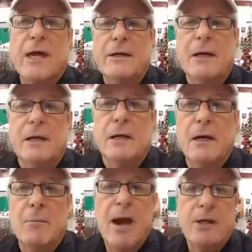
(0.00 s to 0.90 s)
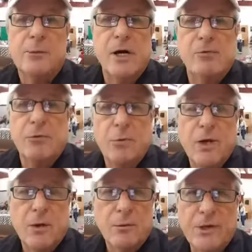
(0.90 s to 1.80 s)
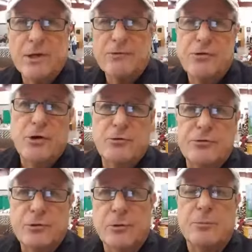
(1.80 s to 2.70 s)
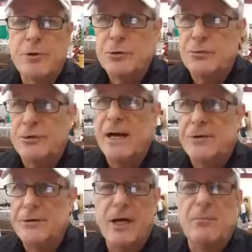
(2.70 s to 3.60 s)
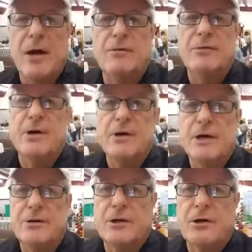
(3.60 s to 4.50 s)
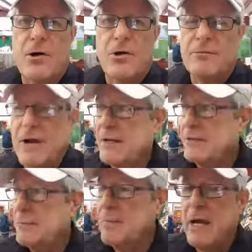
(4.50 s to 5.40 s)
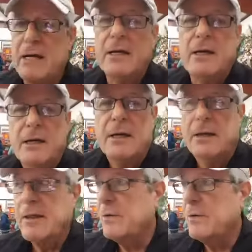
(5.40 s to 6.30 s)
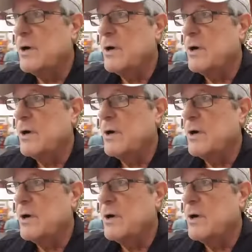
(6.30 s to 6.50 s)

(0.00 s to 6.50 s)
that uh, back whenever we owned the insurance store in beautiful downtown Mount Vernon at the corner of 9th and Main that we